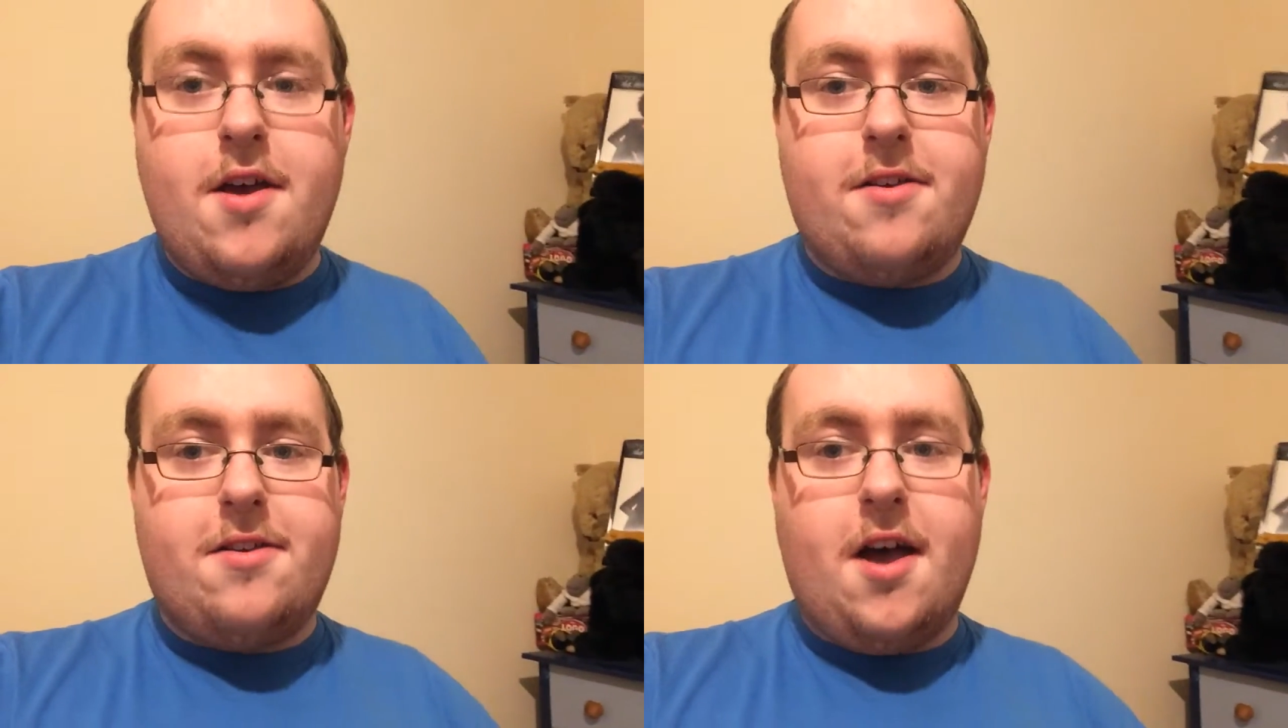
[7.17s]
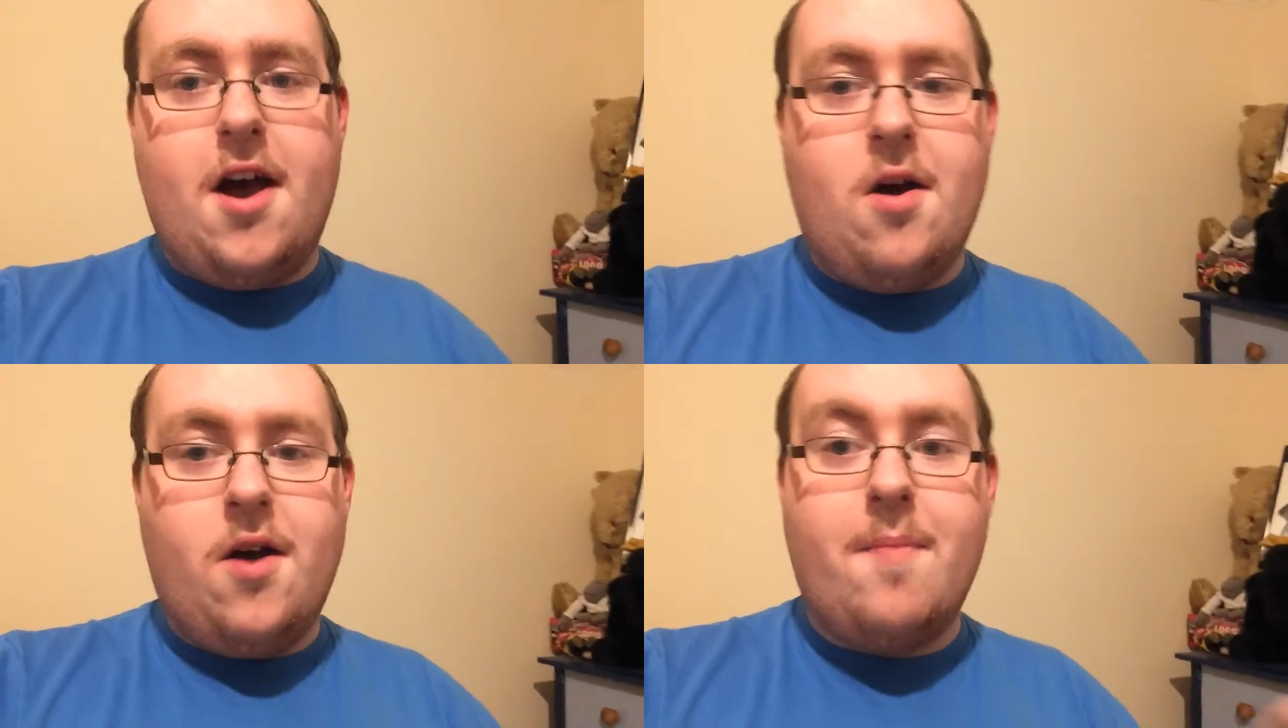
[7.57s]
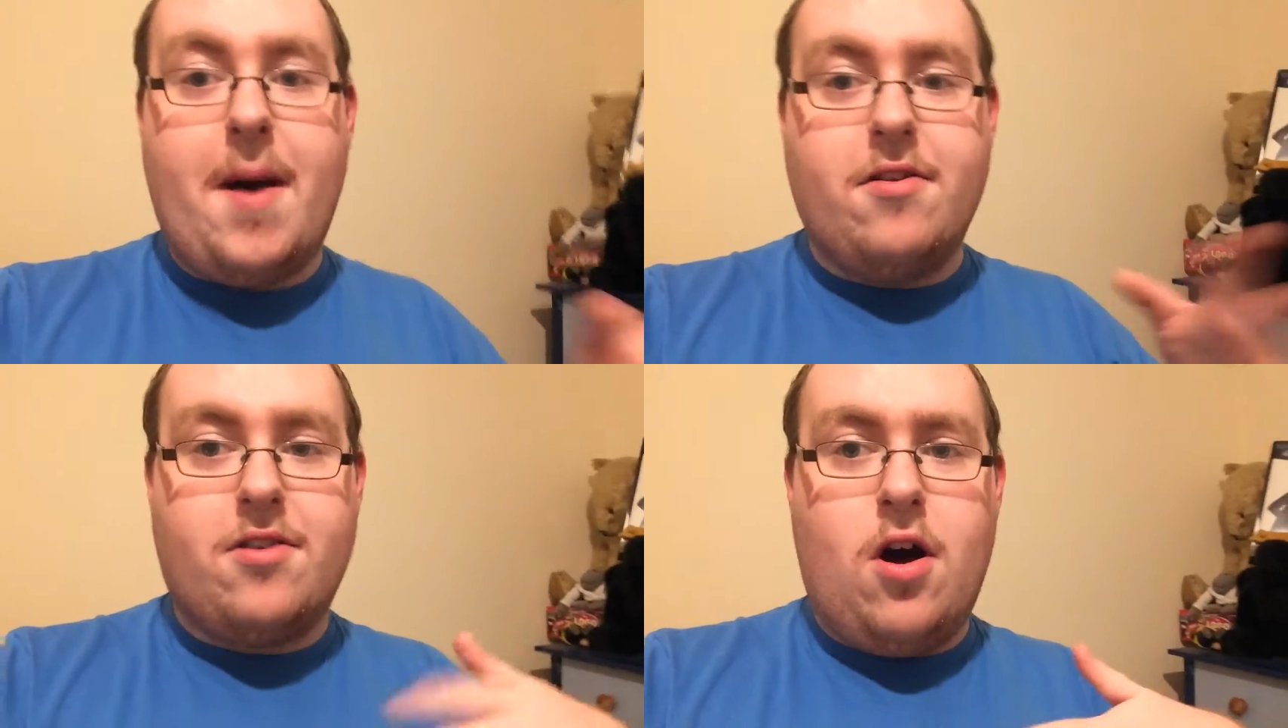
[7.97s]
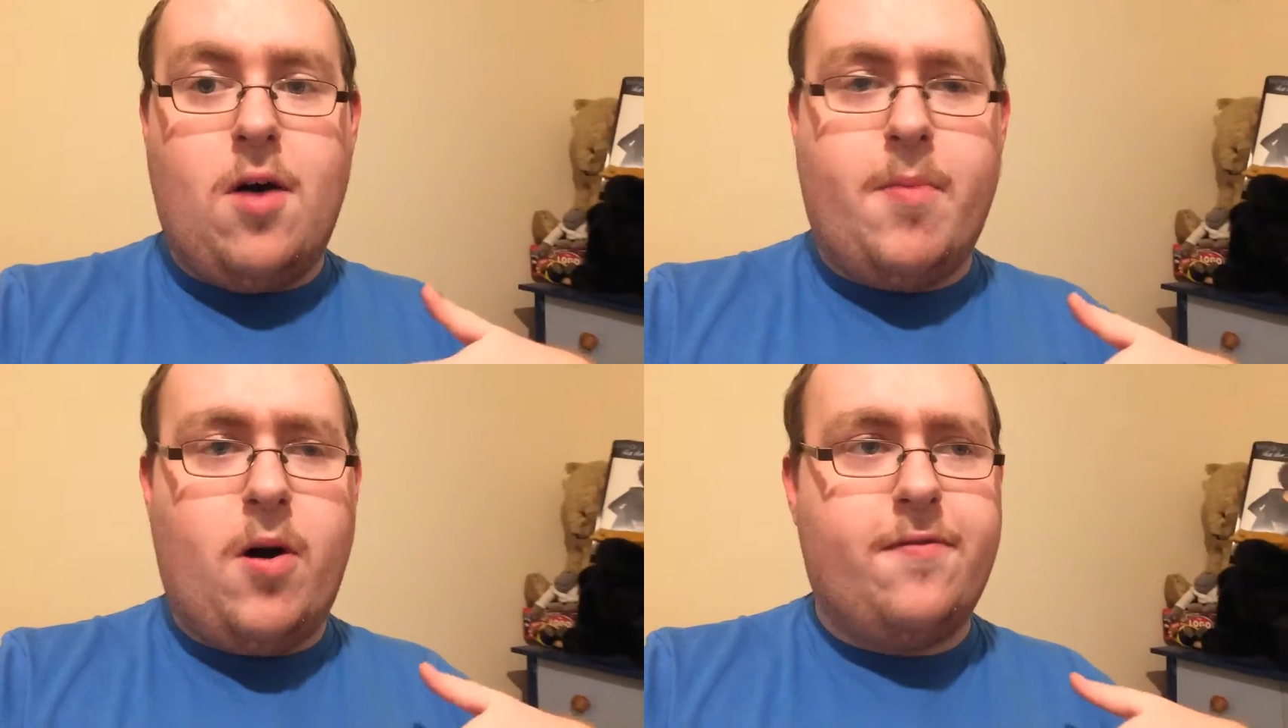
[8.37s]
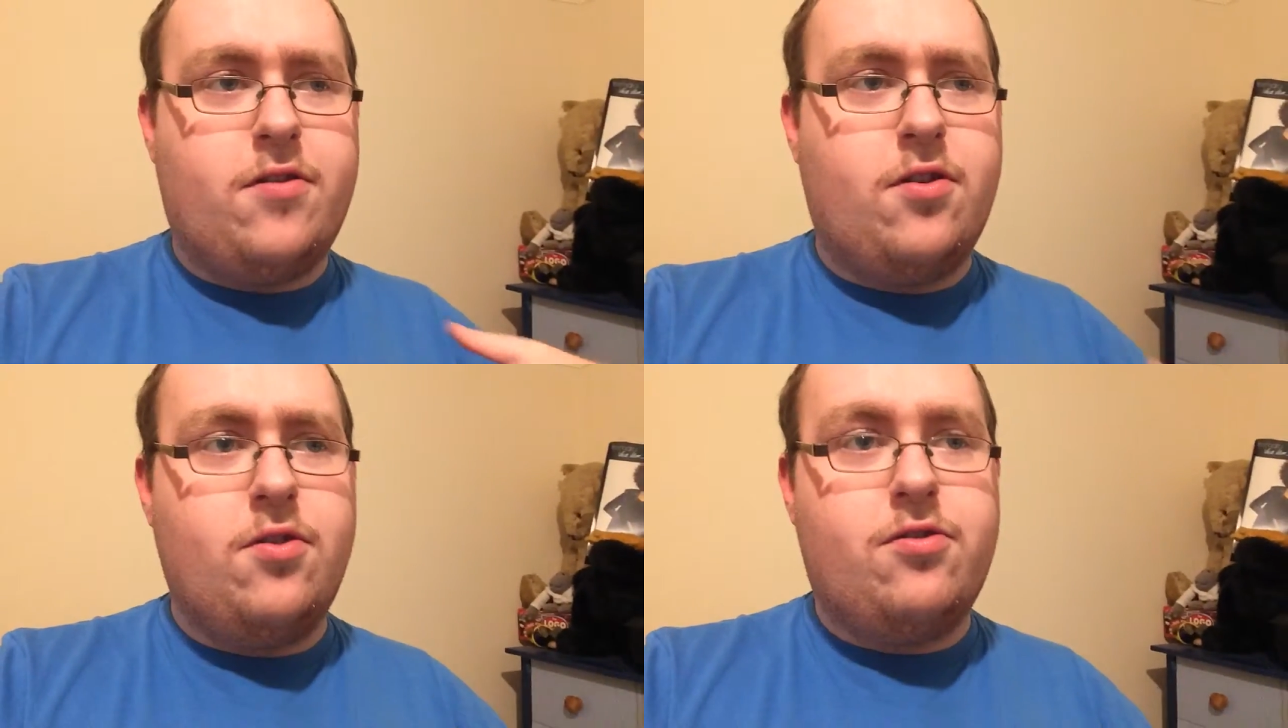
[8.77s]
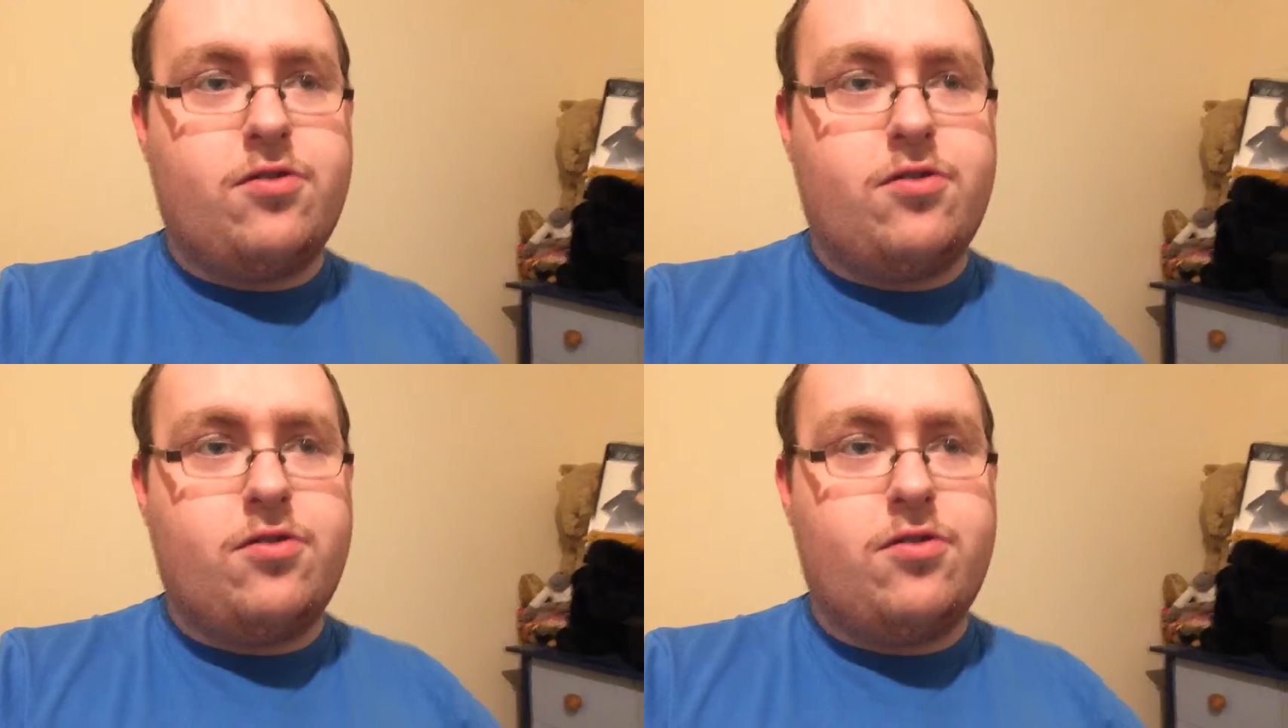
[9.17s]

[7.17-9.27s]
so we're about to hop off to